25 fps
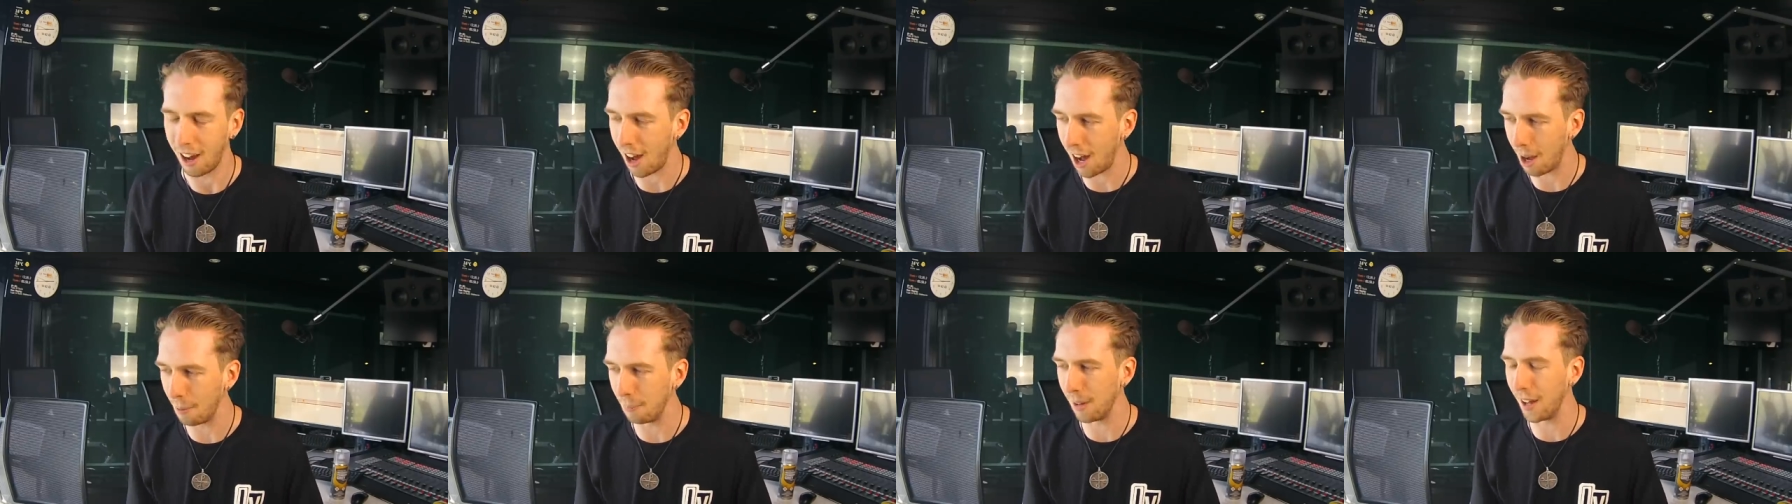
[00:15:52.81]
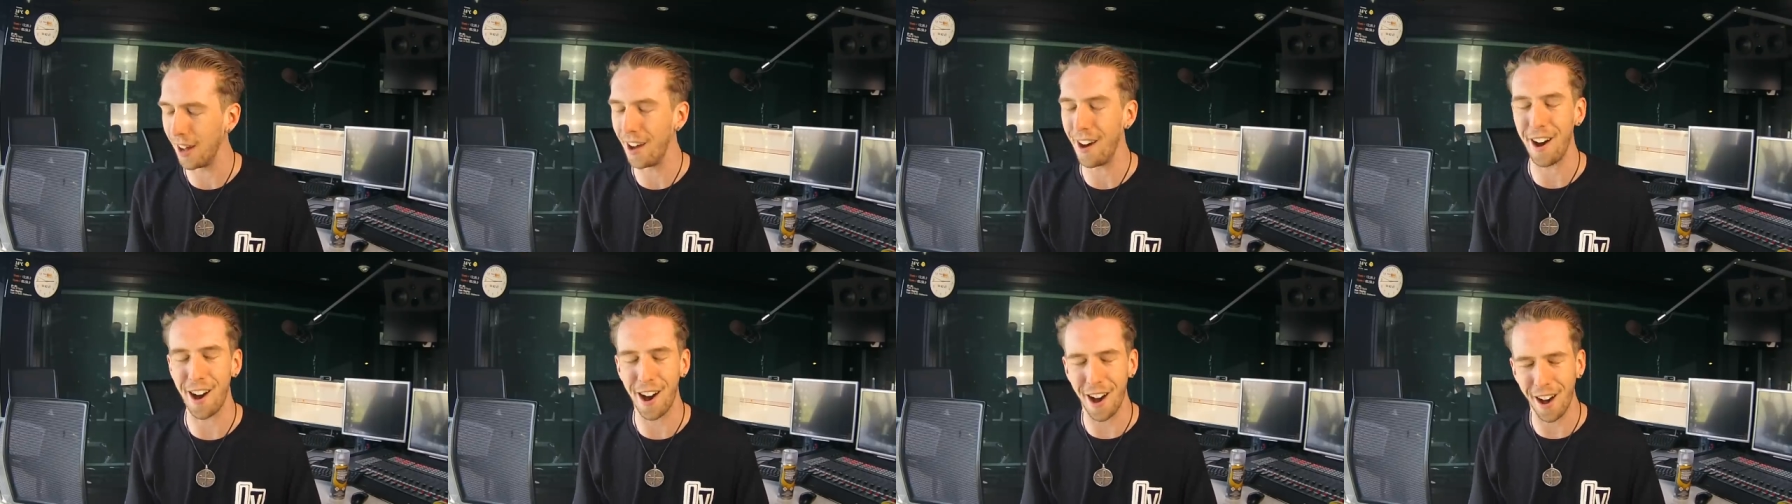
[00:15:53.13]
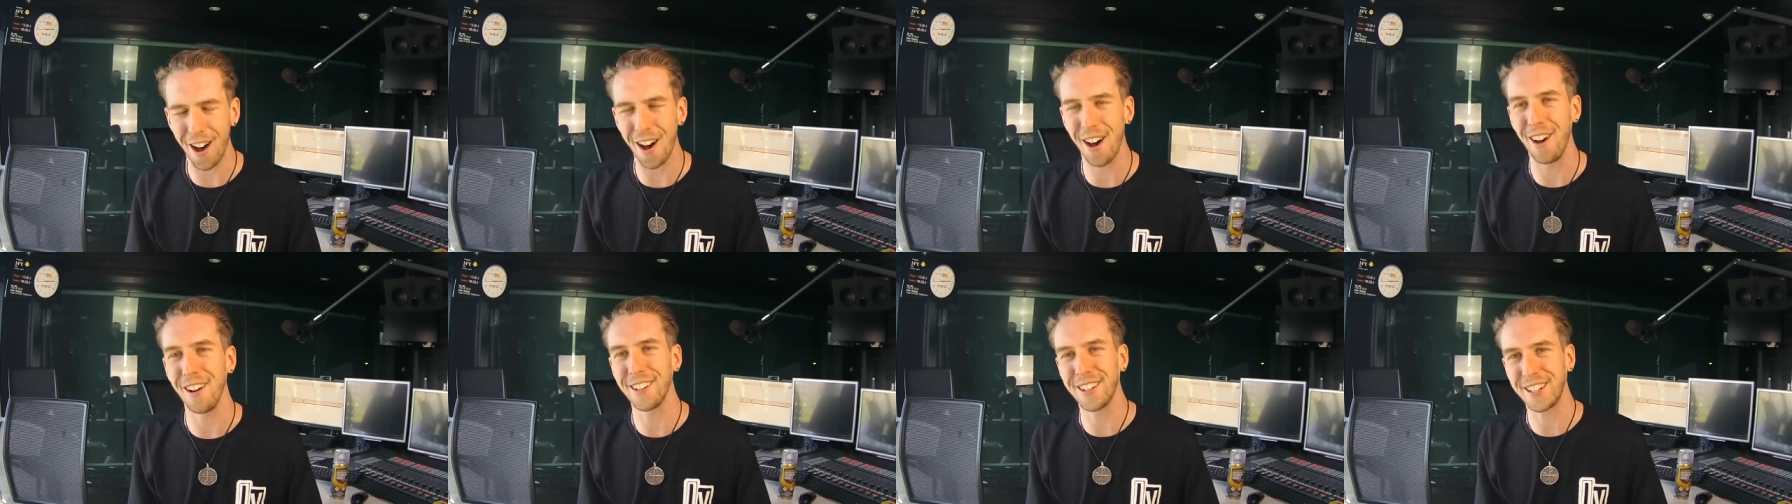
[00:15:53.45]
I'm like,
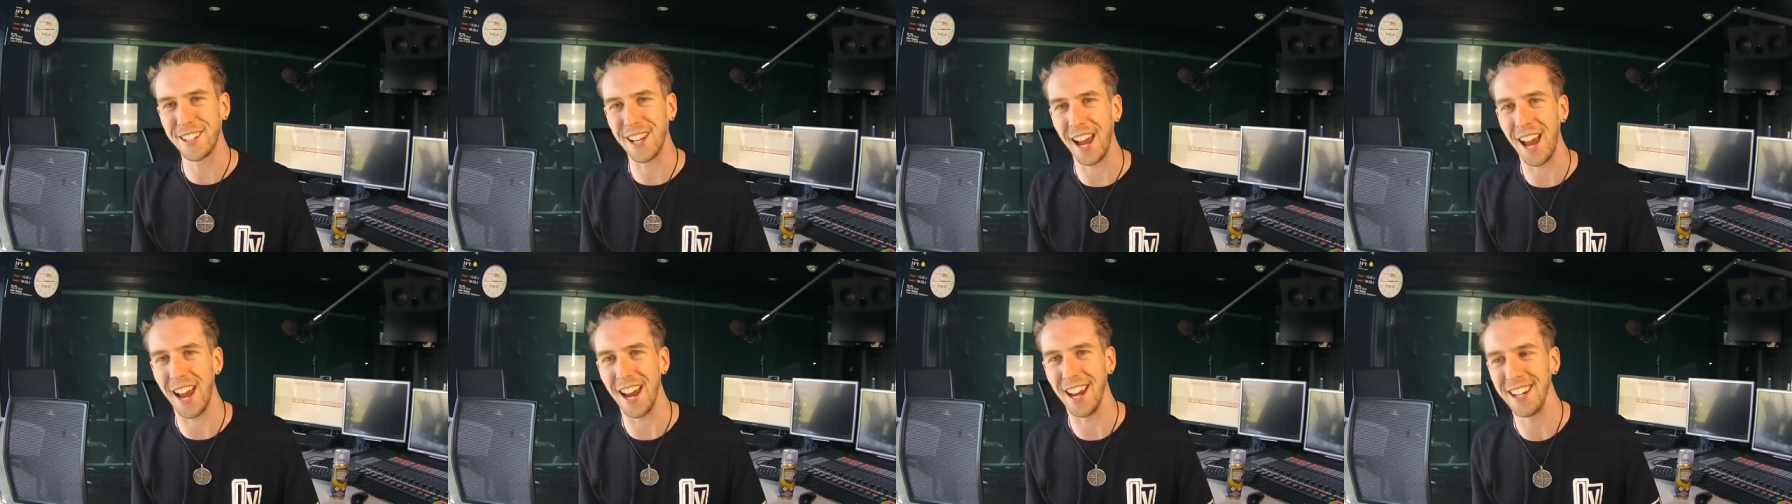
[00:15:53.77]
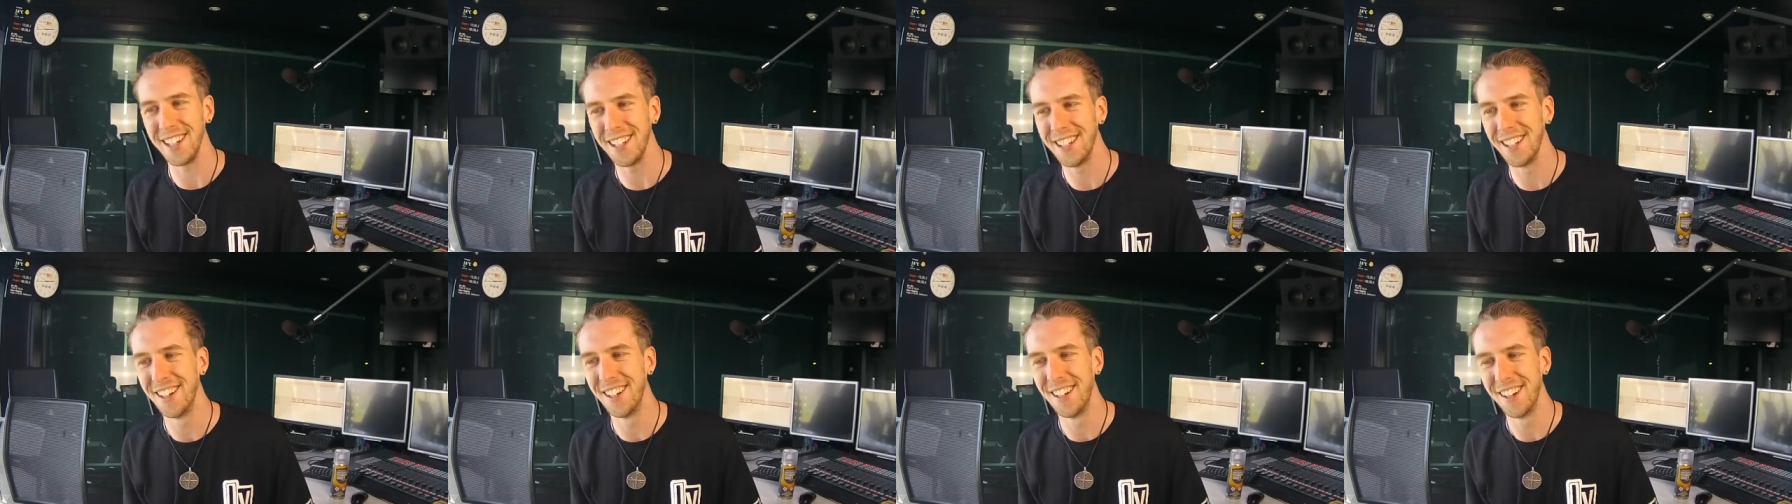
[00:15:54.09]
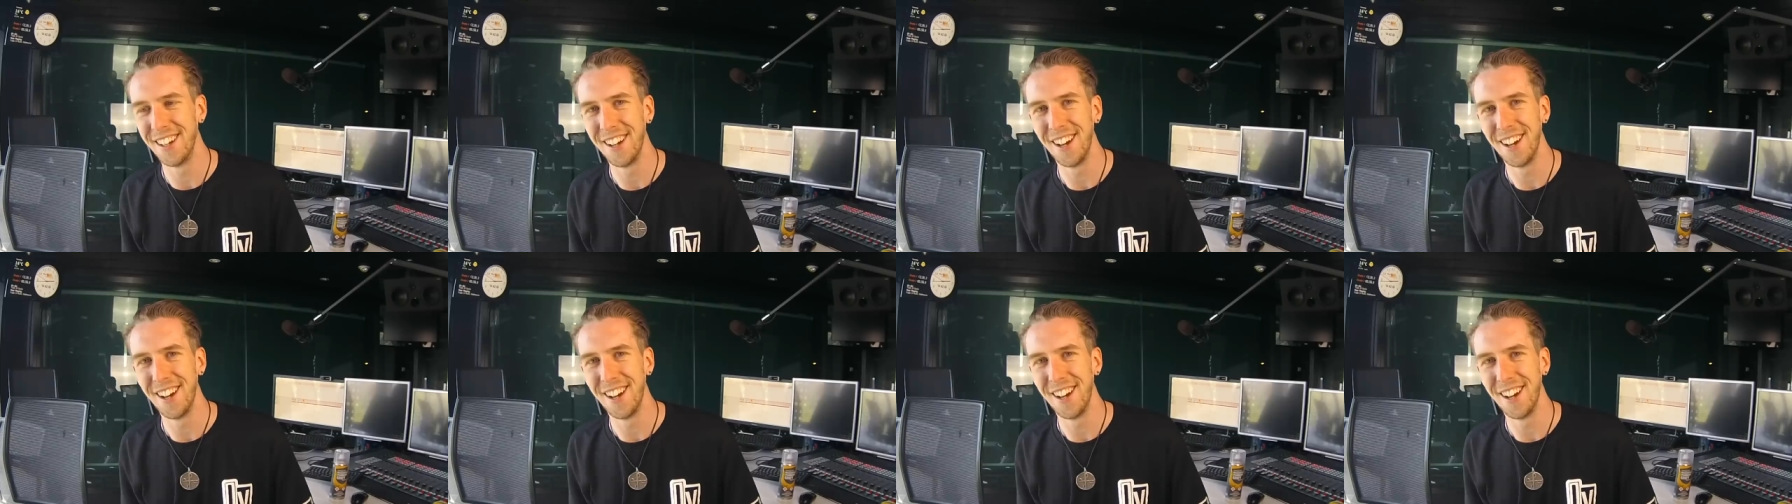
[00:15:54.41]
oh, okay.